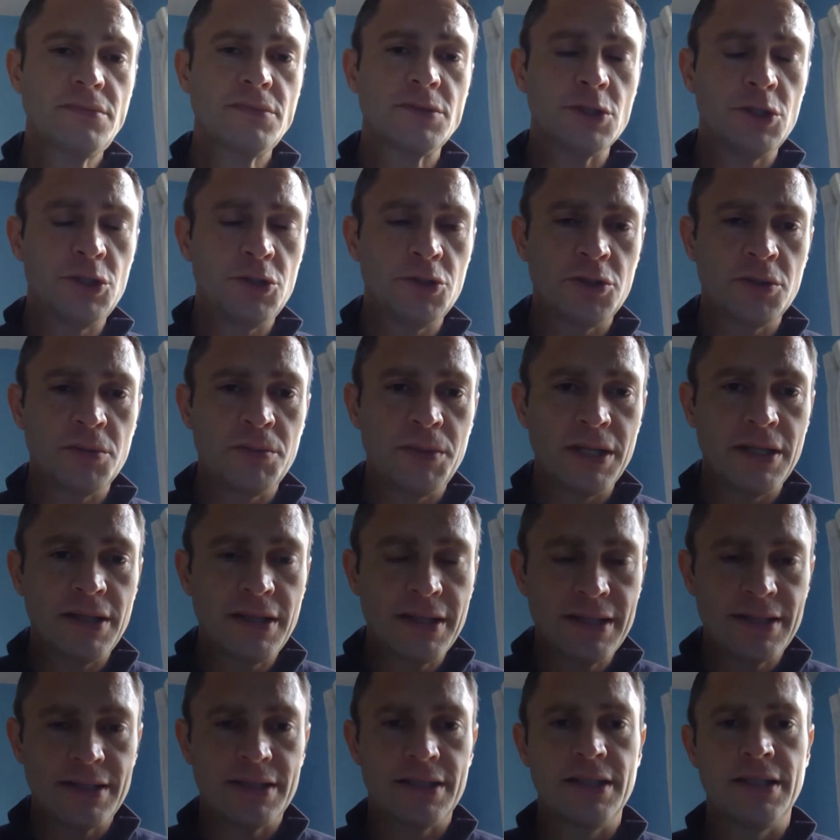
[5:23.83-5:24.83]
You should be
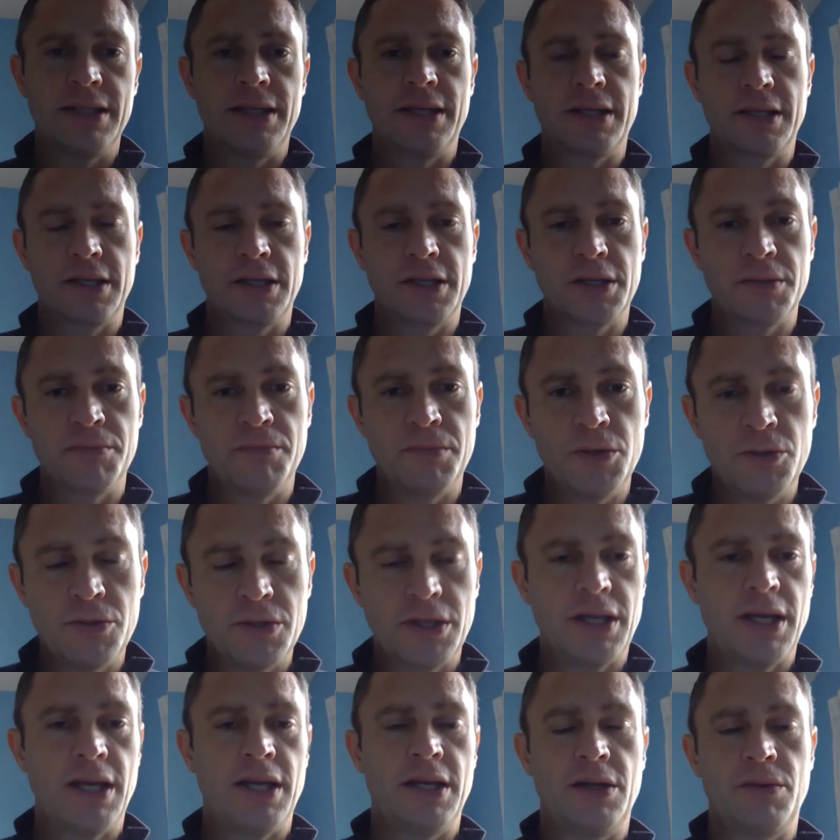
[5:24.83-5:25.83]
listening and
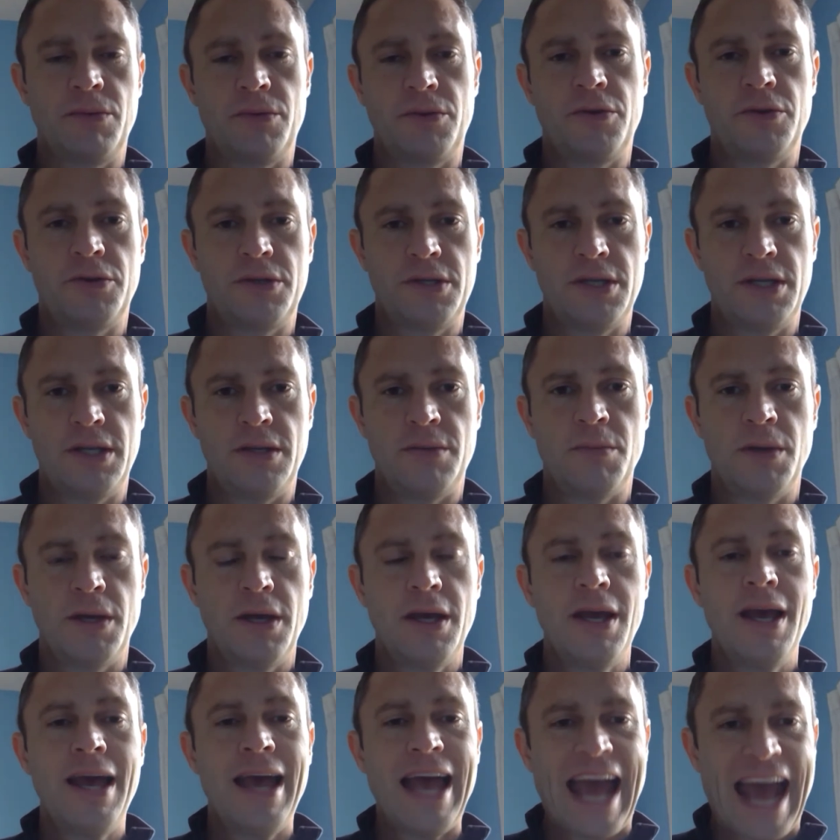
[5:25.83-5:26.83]
communicating with your team,
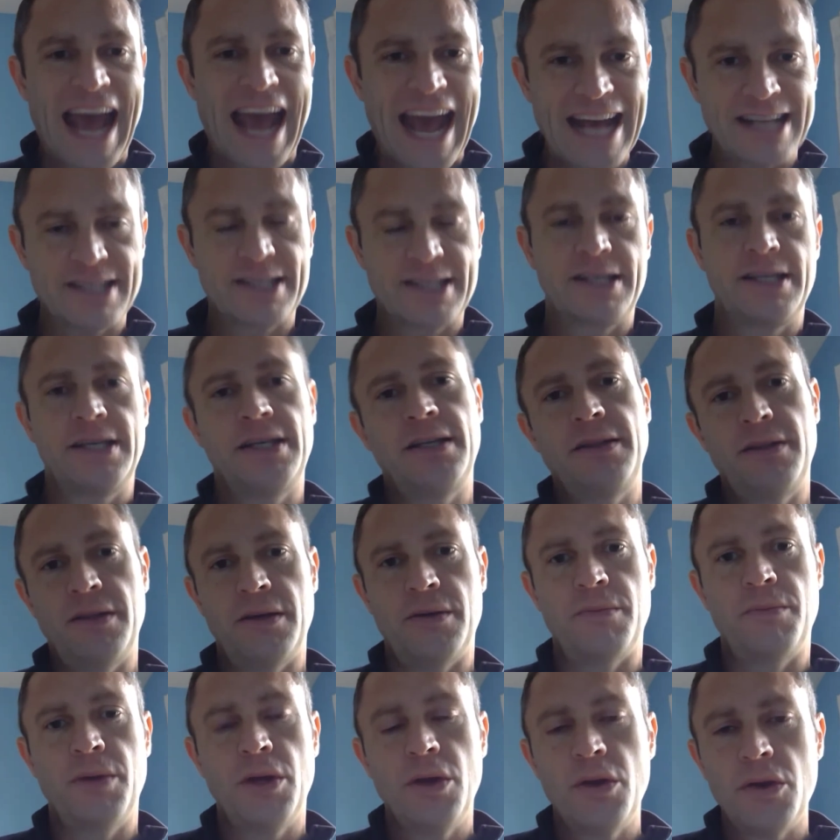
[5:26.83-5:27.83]
asking
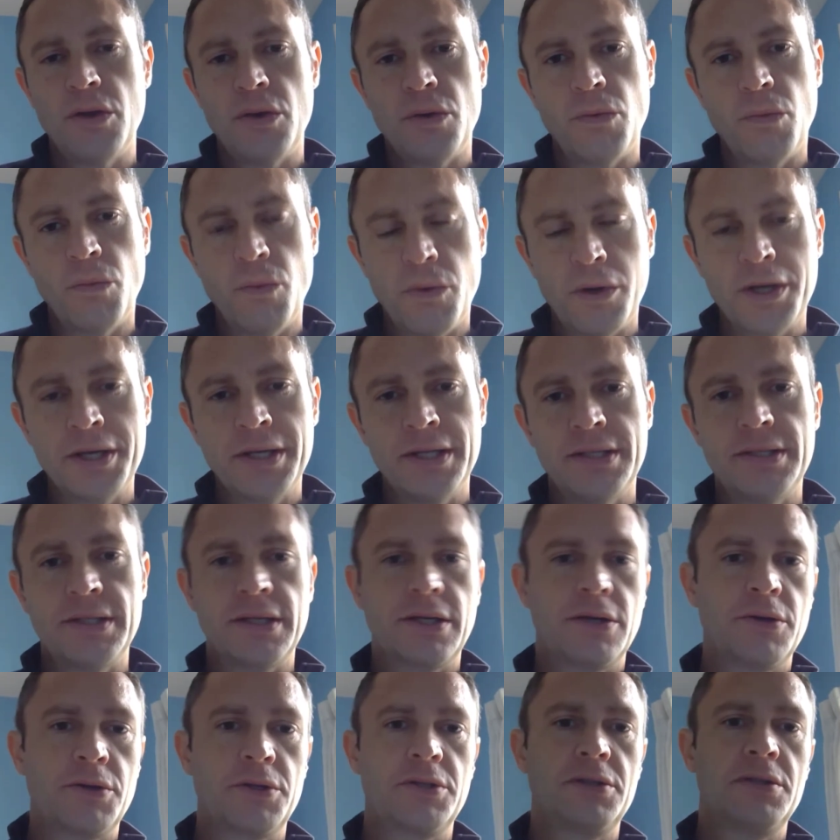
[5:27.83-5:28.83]
them, what is it
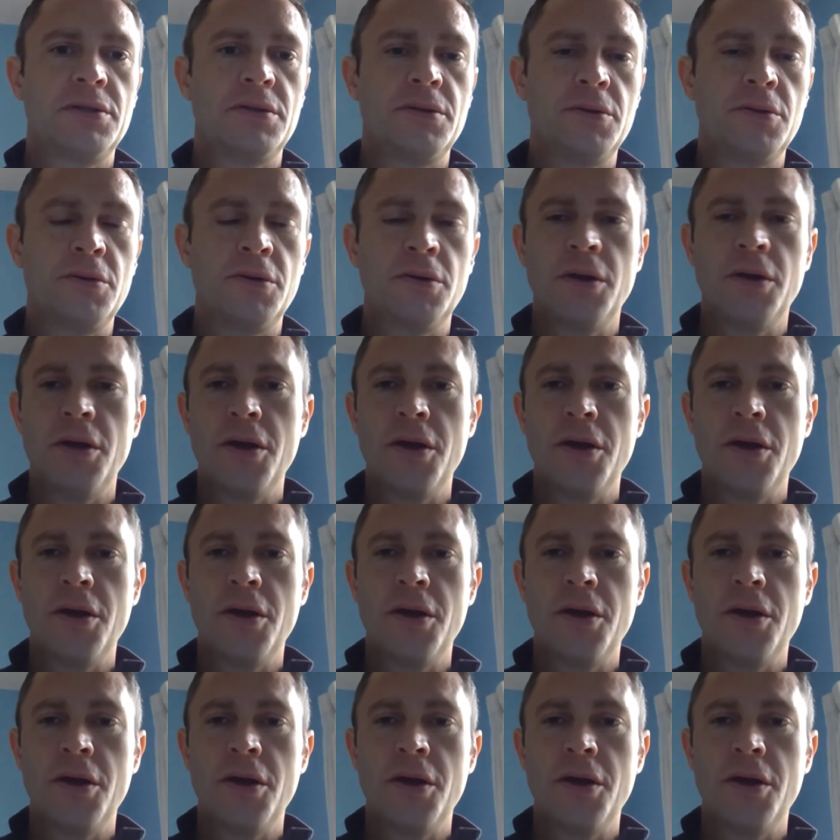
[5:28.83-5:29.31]
going to